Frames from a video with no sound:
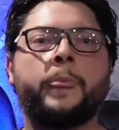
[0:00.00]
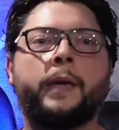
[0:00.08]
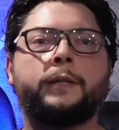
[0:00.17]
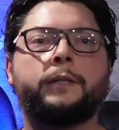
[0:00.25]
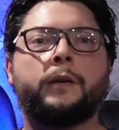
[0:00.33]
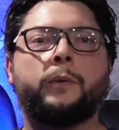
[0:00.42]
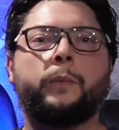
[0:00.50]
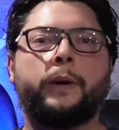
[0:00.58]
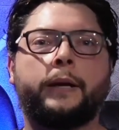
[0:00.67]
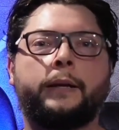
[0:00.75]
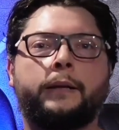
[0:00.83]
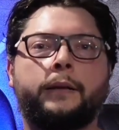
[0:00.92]
So
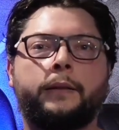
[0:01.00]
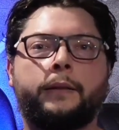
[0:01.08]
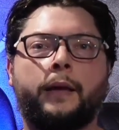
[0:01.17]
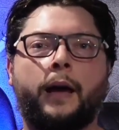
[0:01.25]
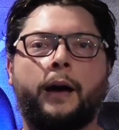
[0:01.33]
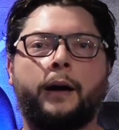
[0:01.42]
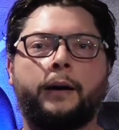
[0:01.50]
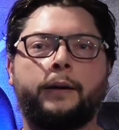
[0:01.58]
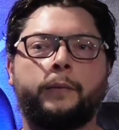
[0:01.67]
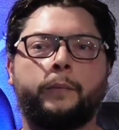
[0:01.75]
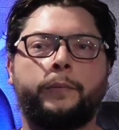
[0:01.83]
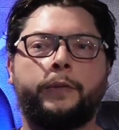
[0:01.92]
when
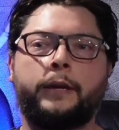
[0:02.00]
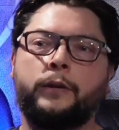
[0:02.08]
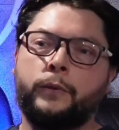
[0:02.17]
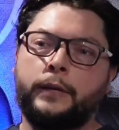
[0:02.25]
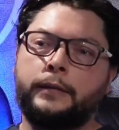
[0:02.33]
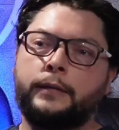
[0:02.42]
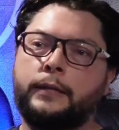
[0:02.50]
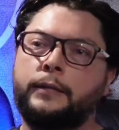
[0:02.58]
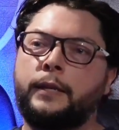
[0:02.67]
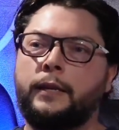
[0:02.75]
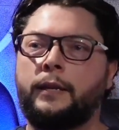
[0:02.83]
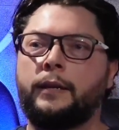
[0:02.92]
they do
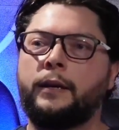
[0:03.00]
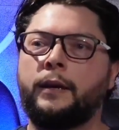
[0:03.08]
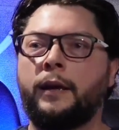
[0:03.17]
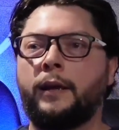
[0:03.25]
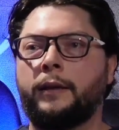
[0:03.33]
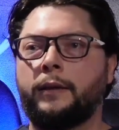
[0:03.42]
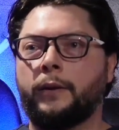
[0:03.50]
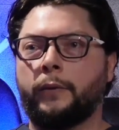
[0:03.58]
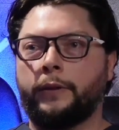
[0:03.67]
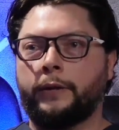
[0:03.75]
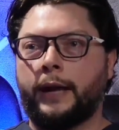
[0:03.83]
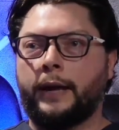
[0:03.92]
ECT,
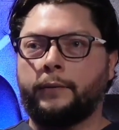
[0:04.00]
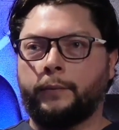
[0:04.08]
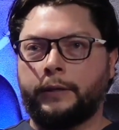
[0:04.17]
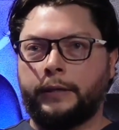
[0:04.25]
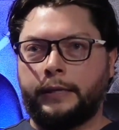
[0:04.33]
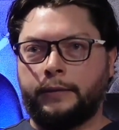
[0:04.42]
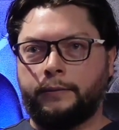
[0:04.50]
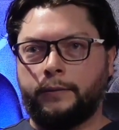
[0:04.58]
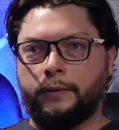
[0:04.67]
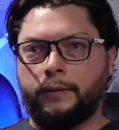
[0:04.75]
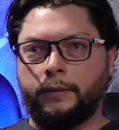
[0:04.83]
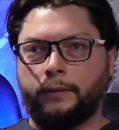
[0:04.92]
they're not really
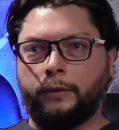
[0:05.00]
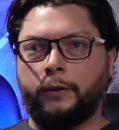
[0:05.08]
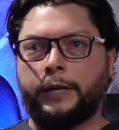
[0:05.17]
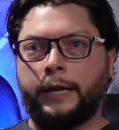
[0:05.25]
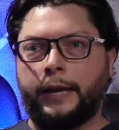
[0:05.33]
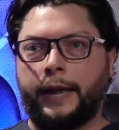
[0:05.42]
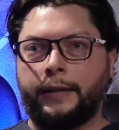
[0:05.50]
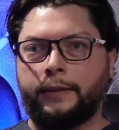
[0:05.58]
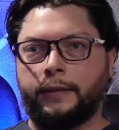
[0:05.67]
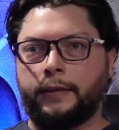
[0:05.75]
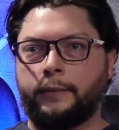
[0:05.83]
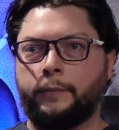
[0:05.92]
looking at
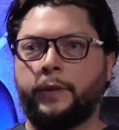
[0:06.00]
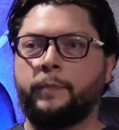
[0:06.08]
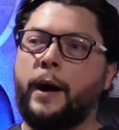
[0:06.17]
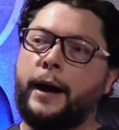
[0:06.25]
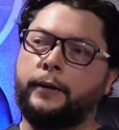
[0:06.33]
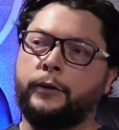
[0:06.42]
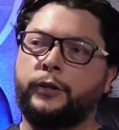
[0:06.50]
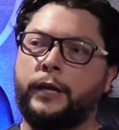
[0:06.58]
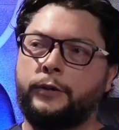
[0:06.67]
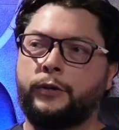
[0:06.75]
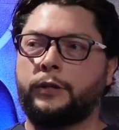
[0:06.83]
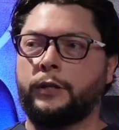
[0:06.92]
the minor
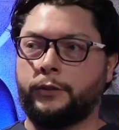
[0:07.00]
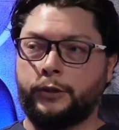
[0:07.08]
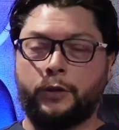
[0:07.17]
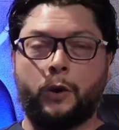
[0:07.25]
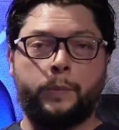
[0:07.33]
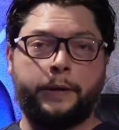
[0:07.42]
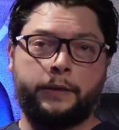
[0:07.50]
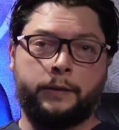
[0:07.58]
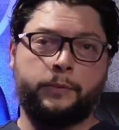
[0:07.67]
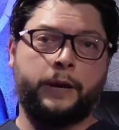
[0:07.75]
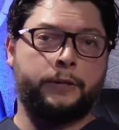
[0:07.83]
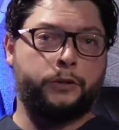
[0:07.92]
changes. They're just hoping the
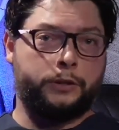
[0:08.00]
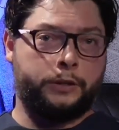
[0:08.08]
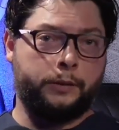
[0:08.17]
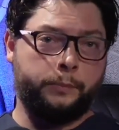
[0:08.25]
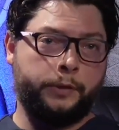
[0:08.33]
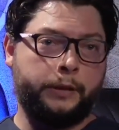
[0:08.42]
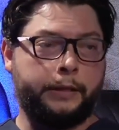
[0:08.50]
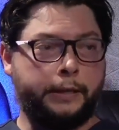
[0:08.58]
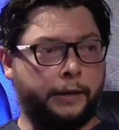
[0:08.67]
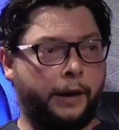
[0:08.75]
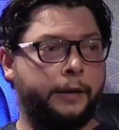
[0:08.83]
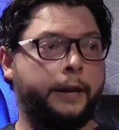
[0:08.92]
depression is completely
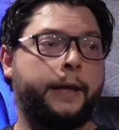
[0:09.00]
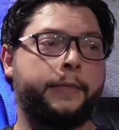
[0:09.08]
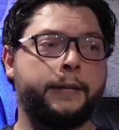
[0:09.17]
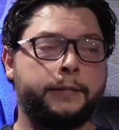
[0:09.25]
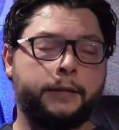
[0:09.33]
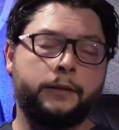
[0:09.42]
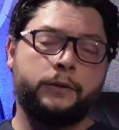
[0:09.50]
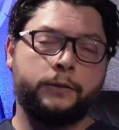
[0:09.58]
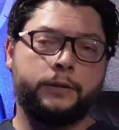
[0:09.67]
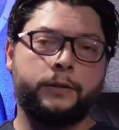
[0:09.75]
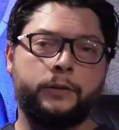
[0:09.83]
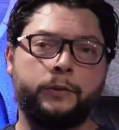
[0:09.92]
gone. And that's our goal
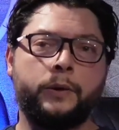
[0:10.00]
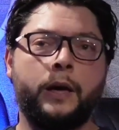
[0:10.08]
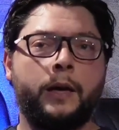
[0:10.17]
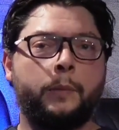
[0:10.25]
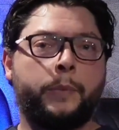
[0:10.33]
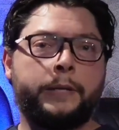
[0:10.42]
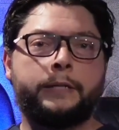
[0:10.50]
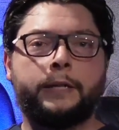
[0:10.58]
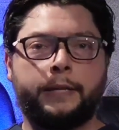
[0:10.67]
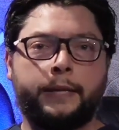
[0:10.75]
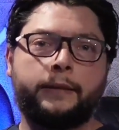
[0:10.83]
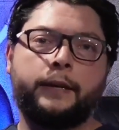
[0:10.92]
too. But to
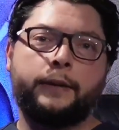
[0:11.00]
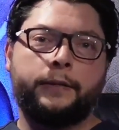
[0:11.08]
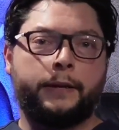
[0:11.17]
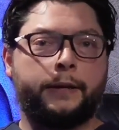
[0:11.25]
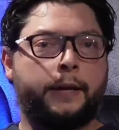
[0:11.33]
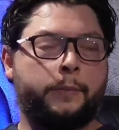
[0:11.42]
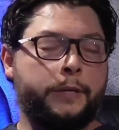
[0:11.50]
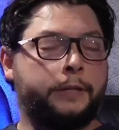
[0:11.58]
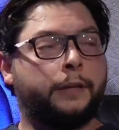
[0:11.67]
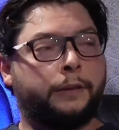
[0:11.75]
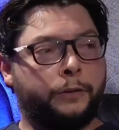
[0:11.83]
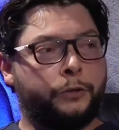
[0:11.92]
get there can be
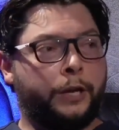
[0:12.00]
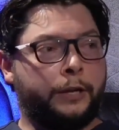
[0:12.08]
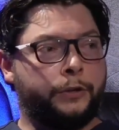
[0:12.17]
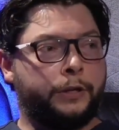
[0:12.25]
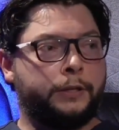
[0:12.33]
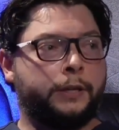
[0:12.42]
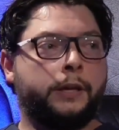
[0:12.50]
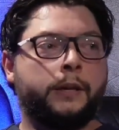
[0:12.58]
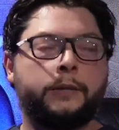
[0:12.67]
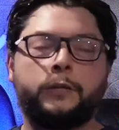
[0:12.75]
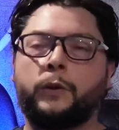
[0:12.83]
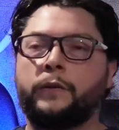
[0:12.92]
subtle changes.
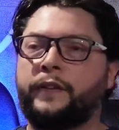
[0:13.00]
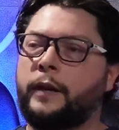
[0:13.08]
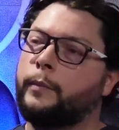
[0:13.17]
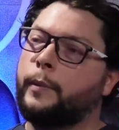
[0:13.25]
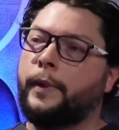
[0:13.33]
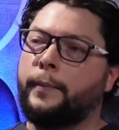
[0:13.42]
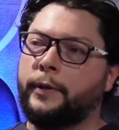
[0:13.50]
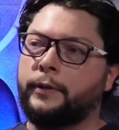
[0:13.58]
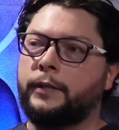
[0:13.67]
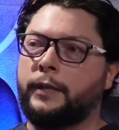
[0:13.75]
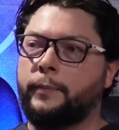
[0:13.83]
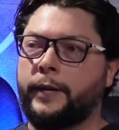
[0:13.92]
So a family member
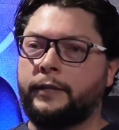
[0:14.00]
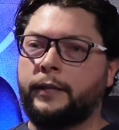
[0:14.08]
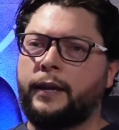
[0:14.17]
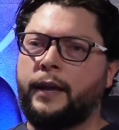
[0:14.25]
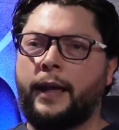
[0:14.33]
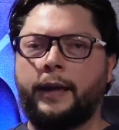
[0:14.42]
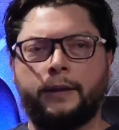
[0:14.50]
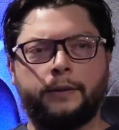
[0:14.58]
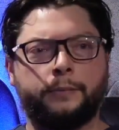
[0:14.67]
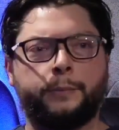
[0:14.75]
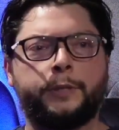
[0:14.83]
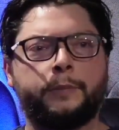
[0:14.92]
might say, hey,
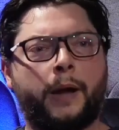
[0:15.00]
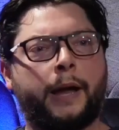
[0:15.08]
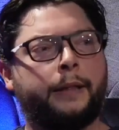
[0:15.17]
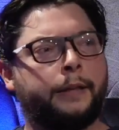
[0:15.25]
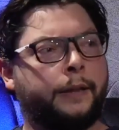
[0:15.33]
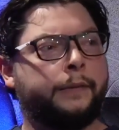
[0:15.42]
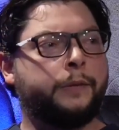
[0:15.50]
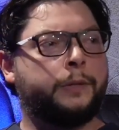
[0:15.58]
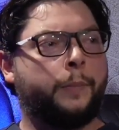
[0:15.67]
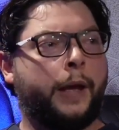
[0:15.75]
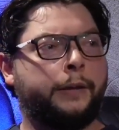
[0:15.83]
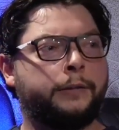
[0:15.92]
you're smiling. You haven't
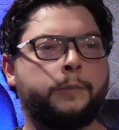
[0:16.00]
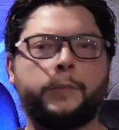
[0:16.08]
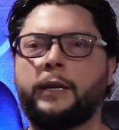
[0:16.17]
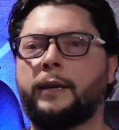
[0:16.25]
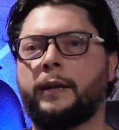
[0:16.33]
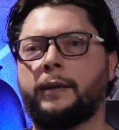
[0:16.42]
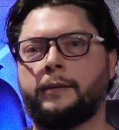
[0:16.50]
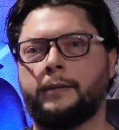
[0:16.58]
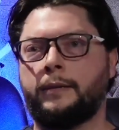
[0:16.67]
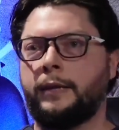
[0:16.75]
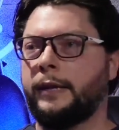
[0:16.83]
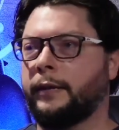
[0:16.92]
smiled to me
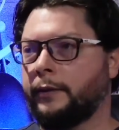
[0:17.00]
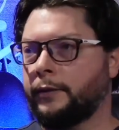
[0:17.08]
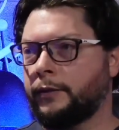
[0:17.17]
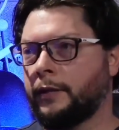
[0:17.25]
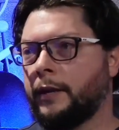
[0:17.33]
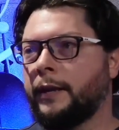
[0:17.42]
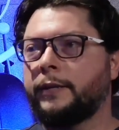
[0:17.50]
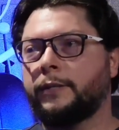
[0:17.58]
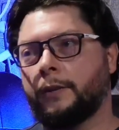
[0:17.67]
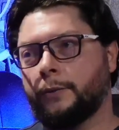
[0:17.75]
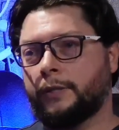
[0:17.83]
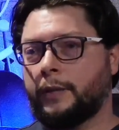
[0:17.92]
in years.
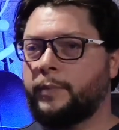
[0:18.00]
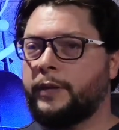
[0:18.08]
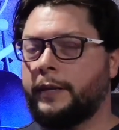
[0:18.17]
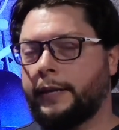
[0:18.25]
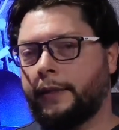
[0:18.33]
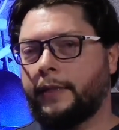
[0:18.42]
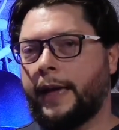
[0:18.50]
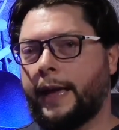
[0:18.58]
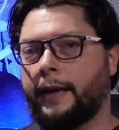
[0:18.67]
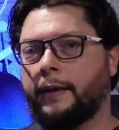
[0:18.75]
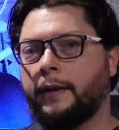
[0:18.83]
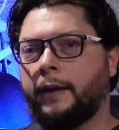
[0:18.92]
So something like
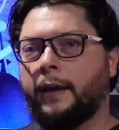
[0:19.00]
that.